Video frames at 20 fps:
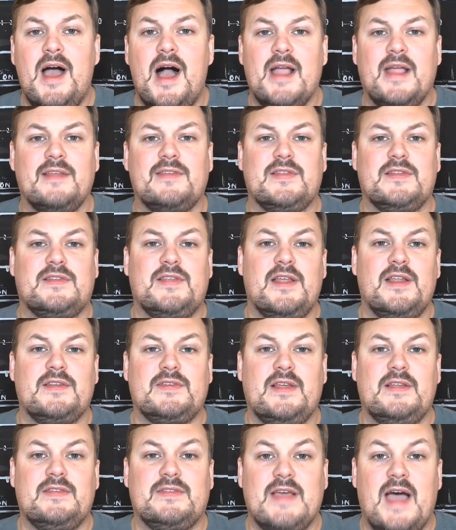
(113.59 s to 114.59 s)
against the
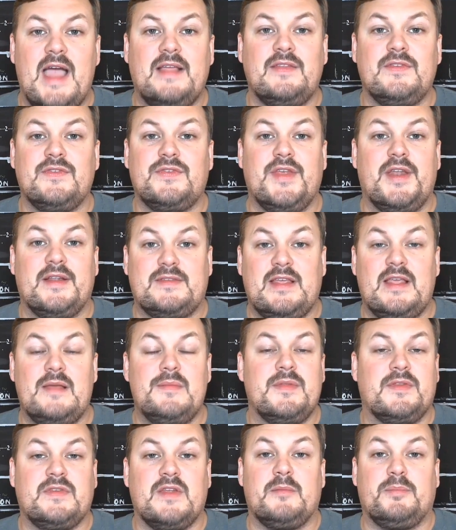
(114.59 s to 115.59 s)
Tennessee Titans, and a team
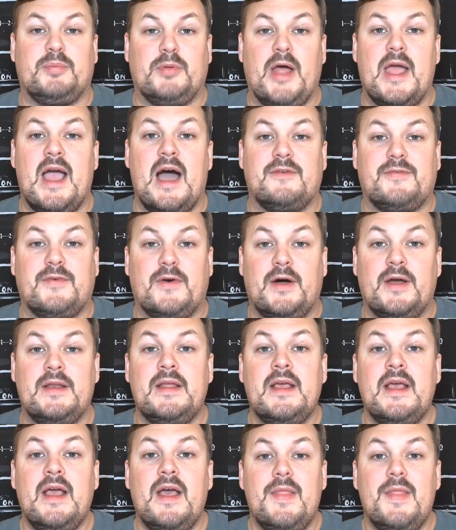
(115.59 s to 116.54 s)
that's in a playoff hunt.